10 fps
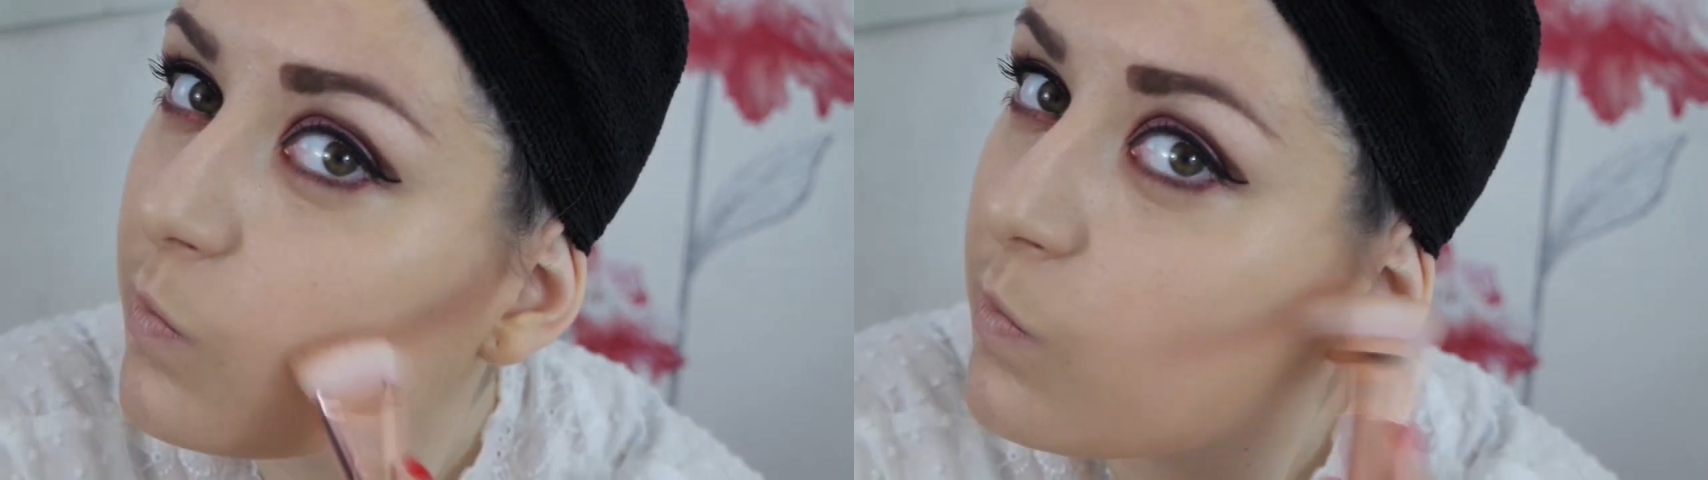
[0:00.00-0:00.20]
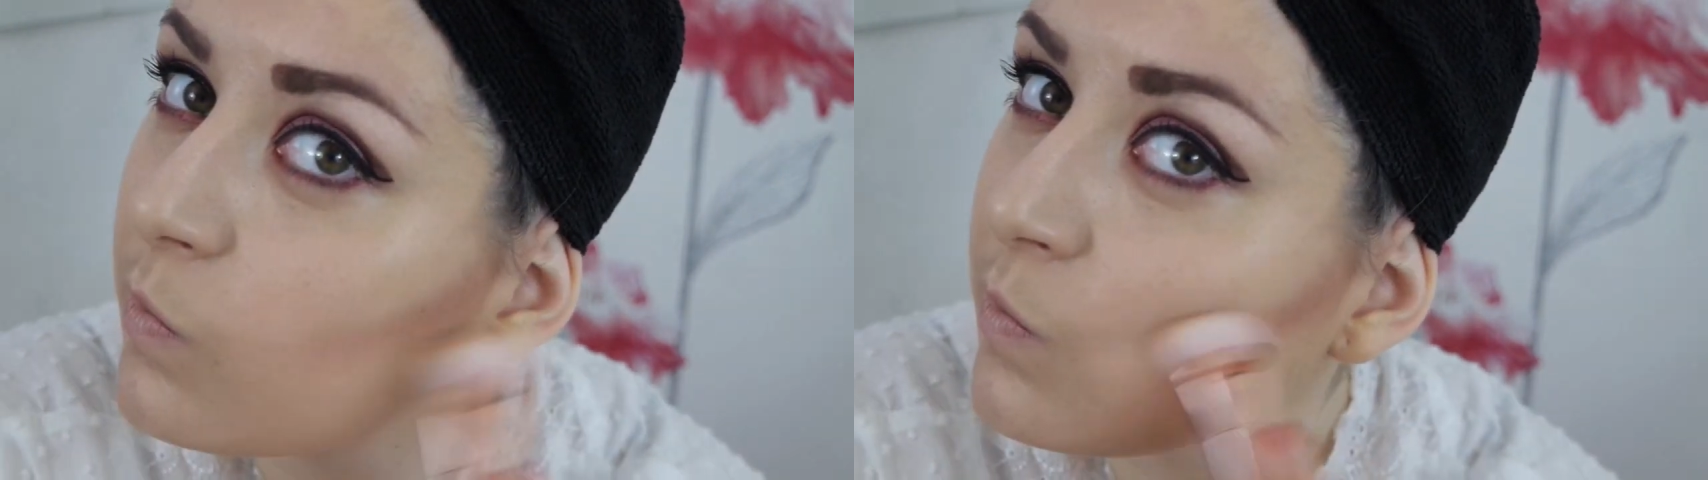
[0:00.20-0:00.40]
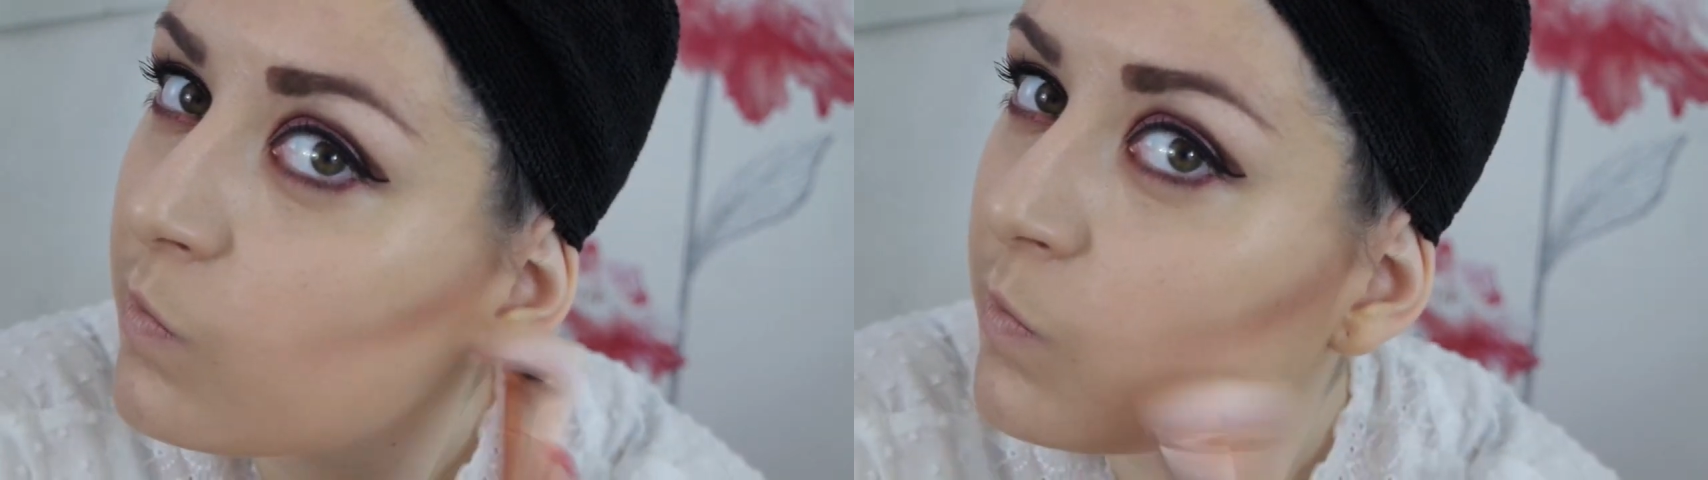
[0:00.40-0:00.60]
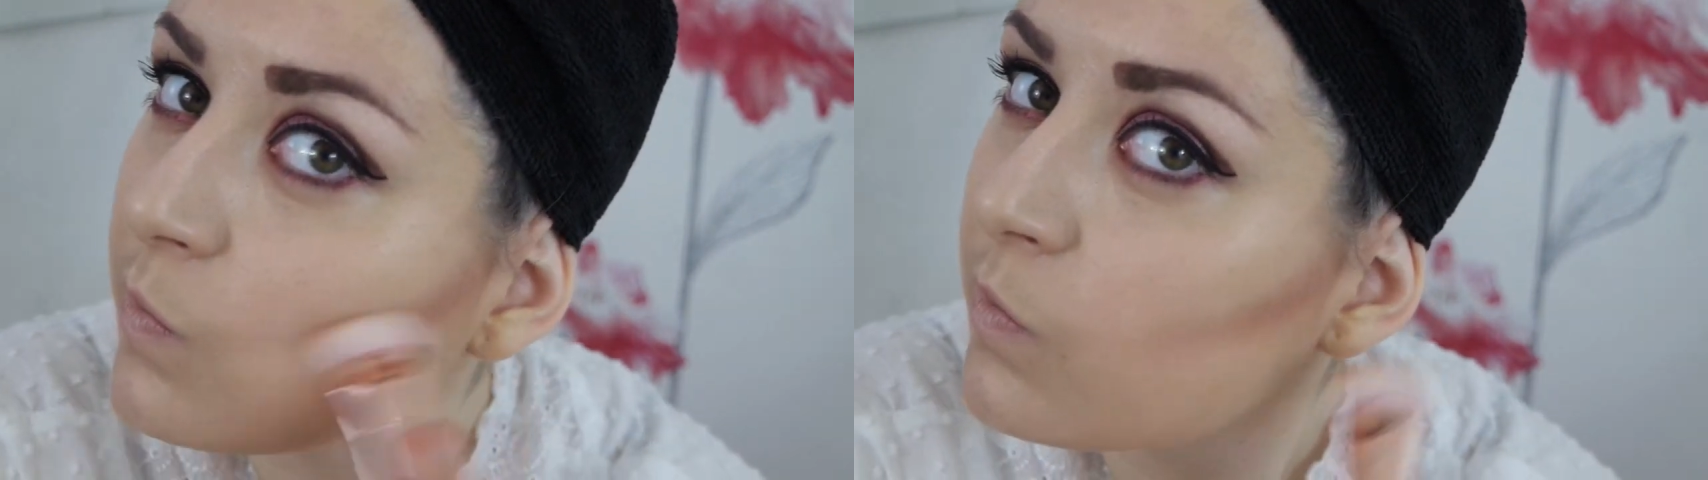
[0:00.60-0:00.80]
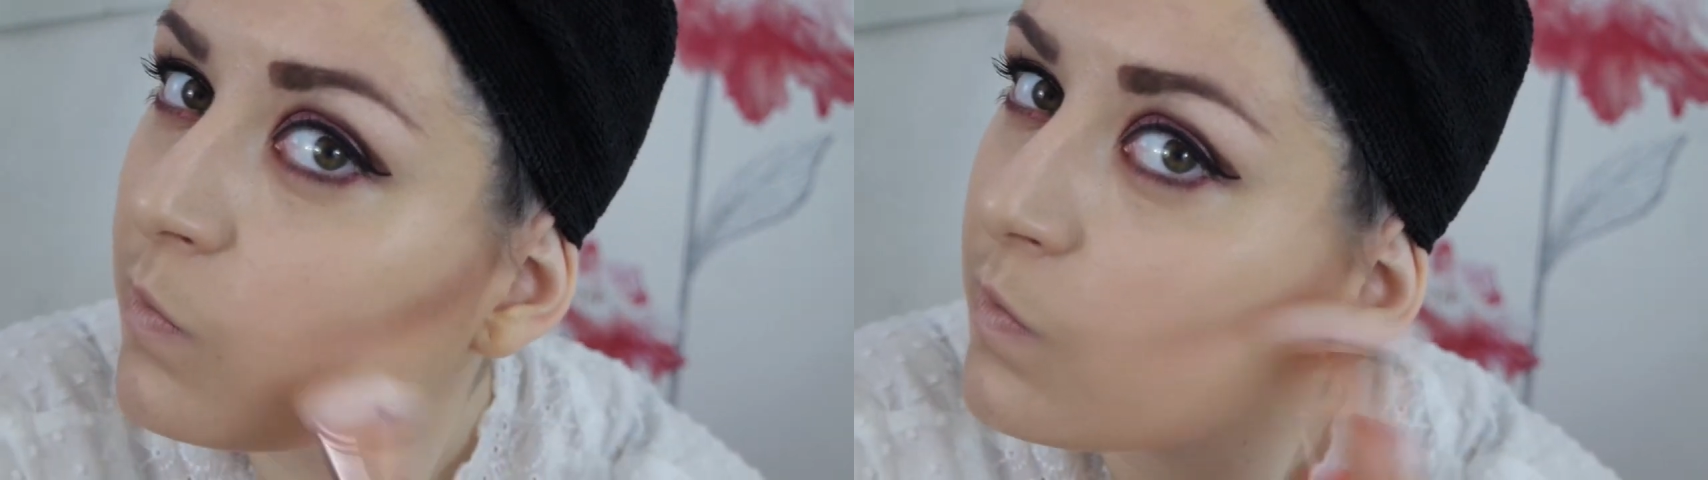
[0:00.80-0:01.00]
Bold
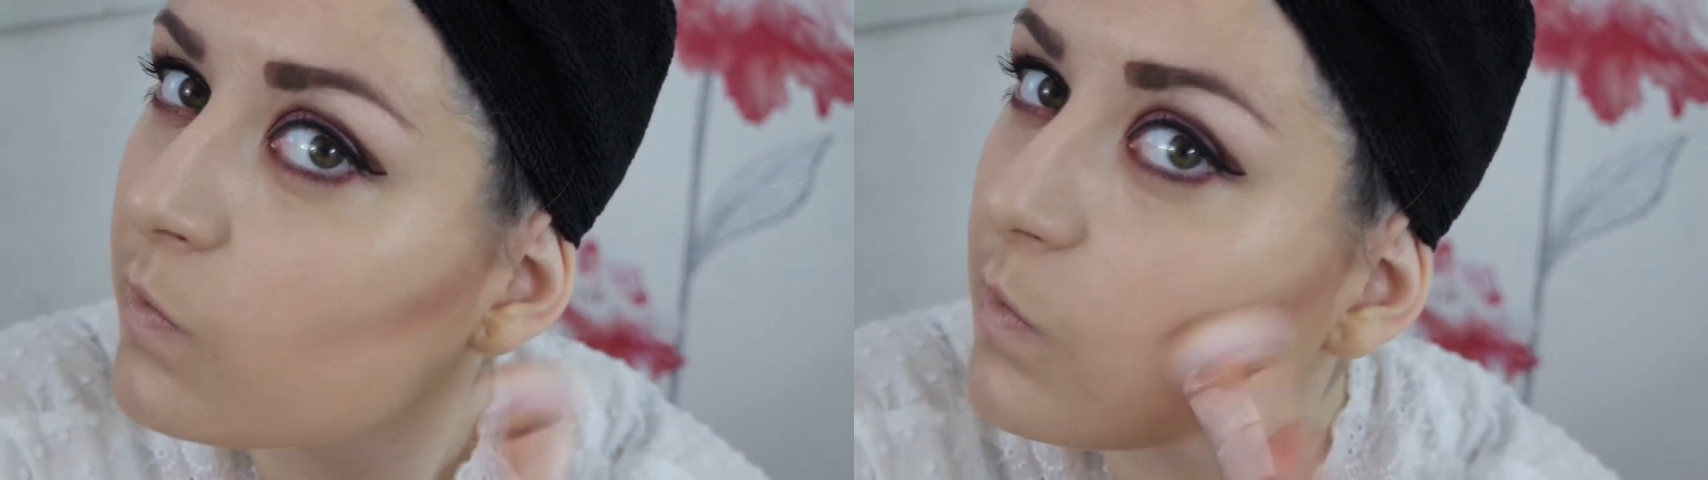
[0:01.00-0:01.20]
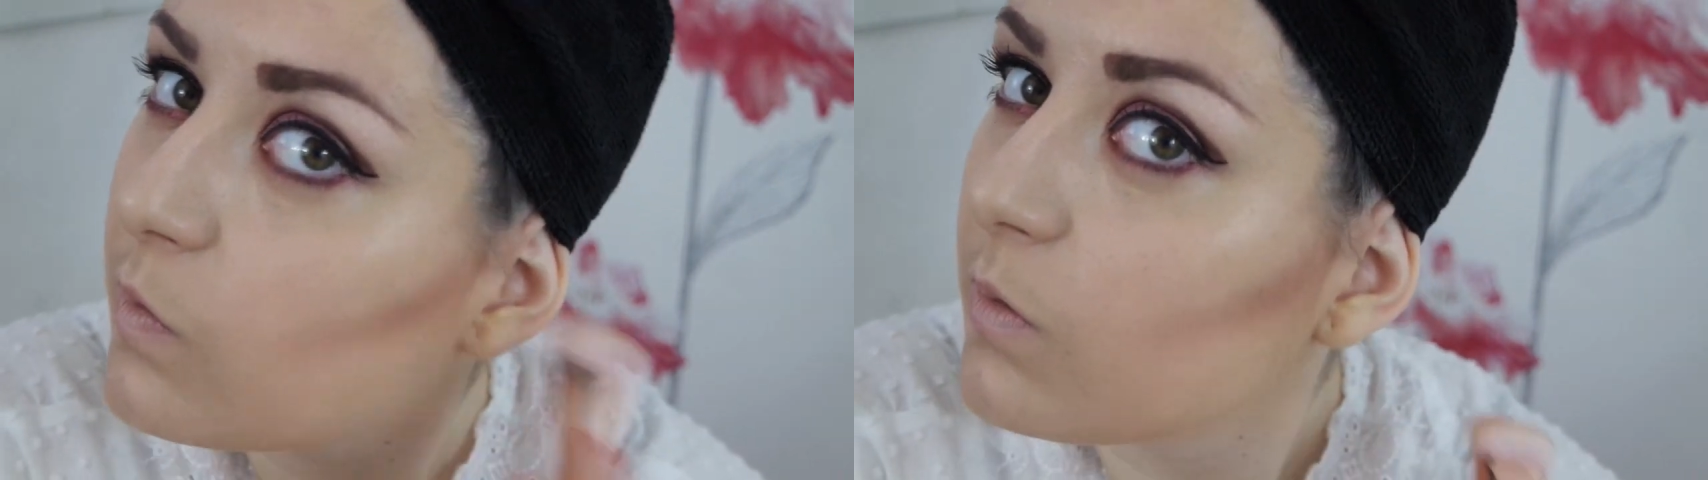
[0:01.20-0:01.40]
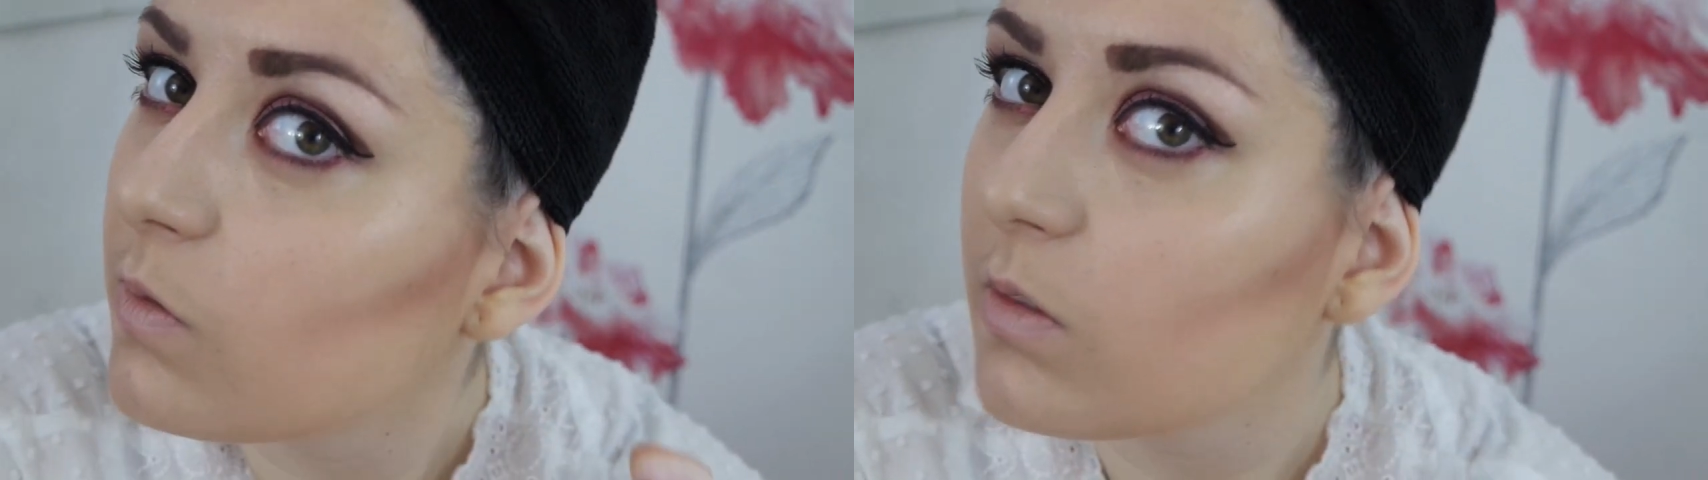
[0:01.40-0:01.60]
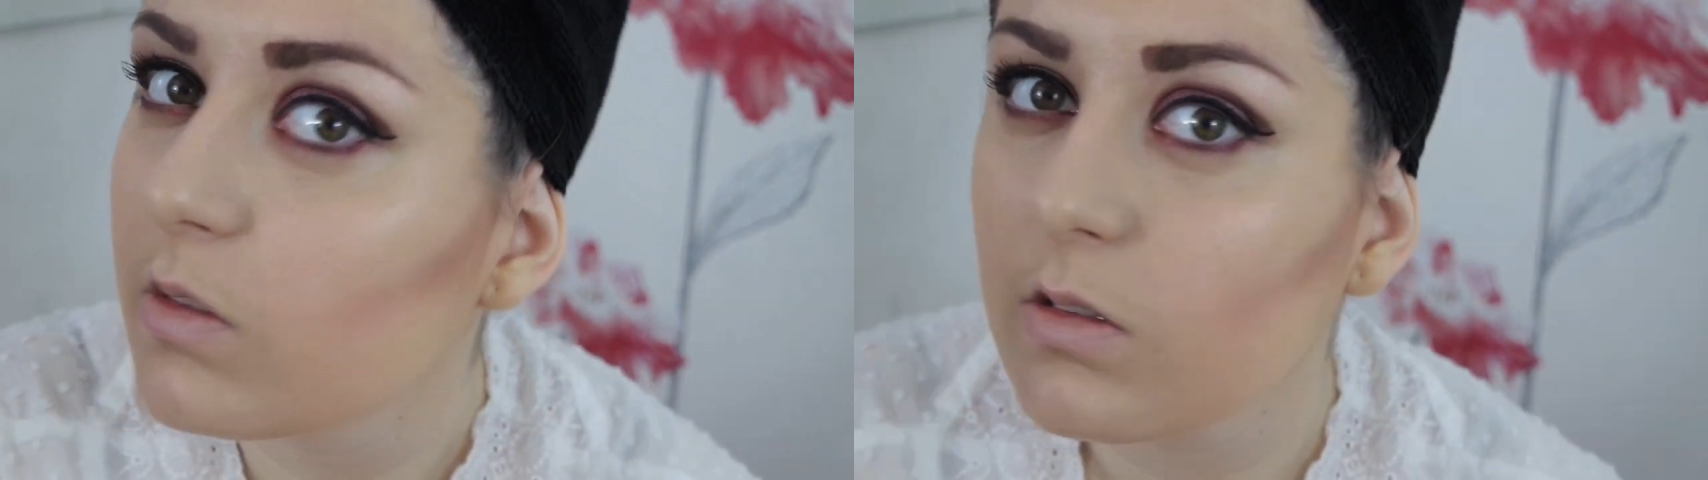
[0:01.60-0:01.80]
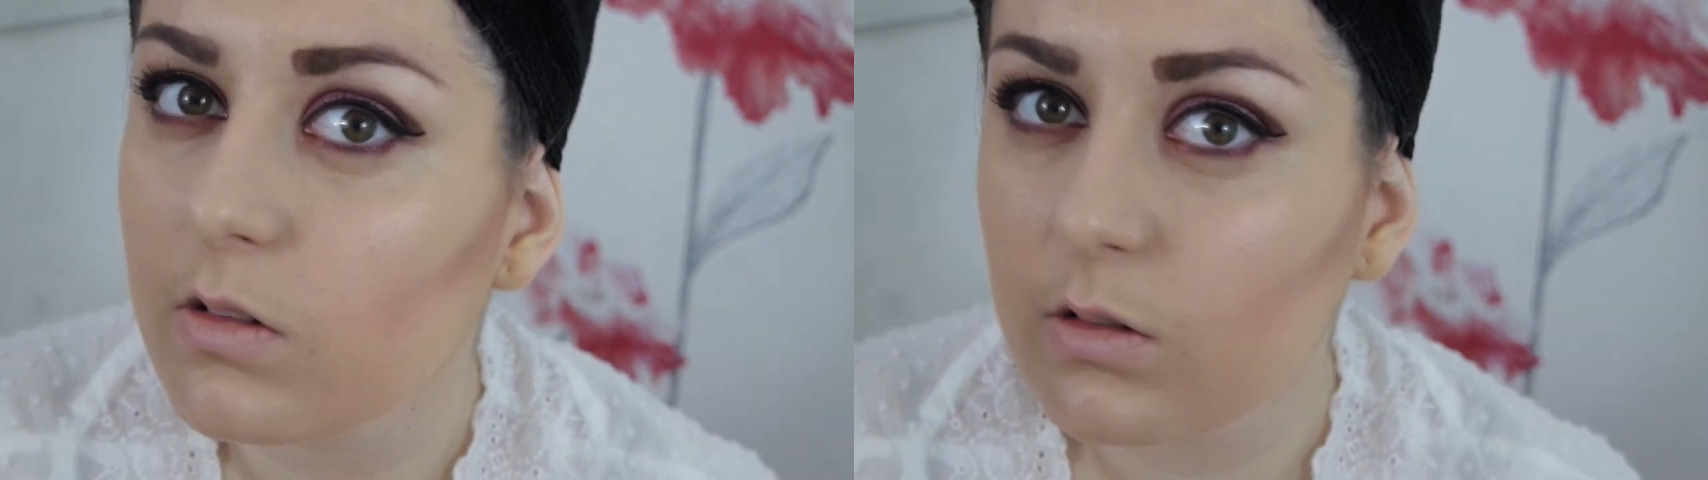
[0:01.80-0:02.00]
Metals flat contour brush,